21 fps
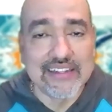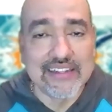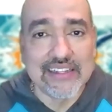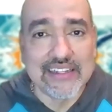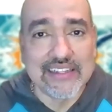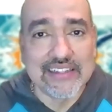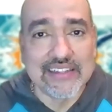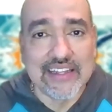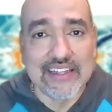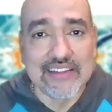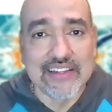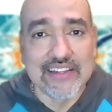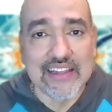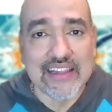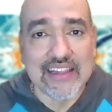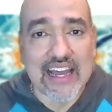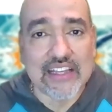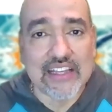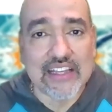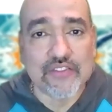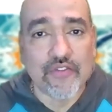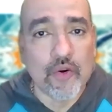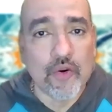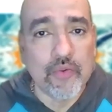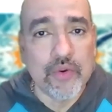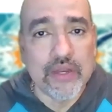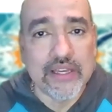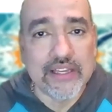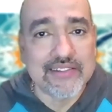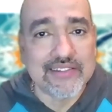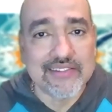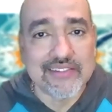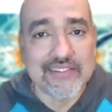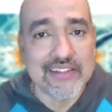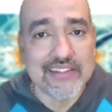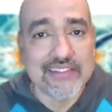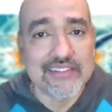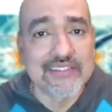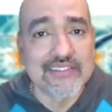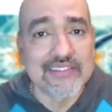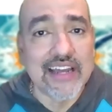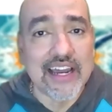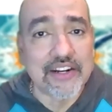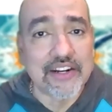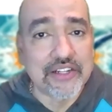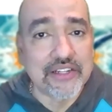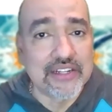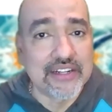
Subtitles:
in the last 4 weeks, it's not good